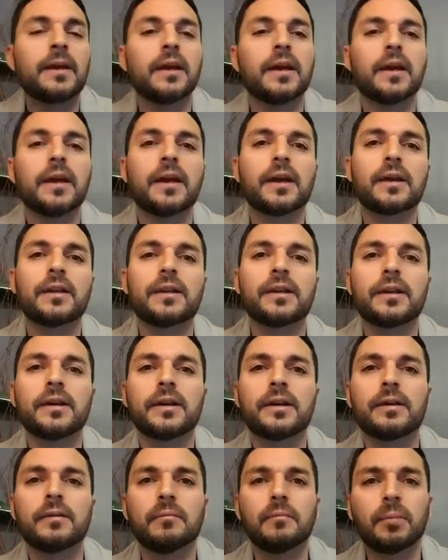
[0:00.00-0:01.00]

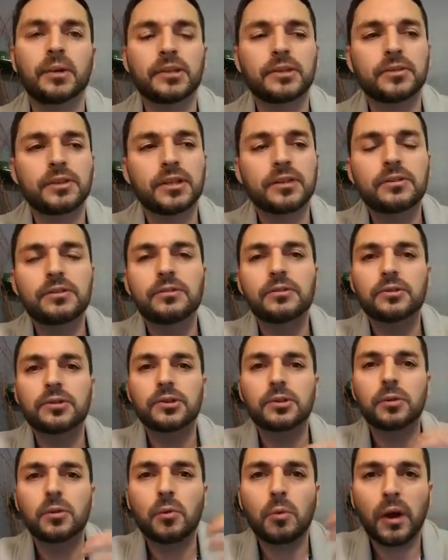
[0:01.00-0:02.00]
And but you need
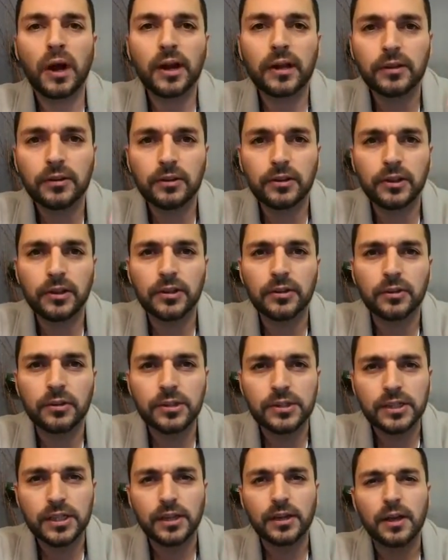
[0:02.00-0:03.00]
to quiet all the
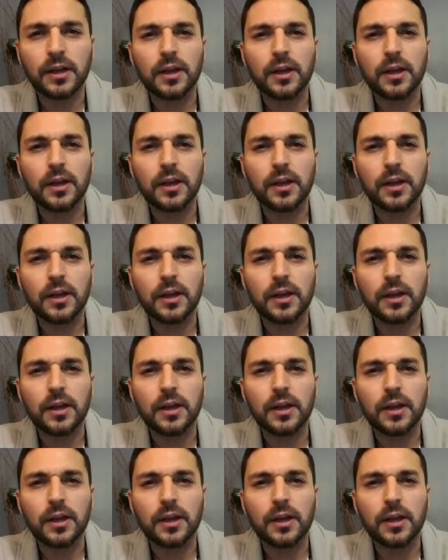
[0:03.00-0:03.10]
noise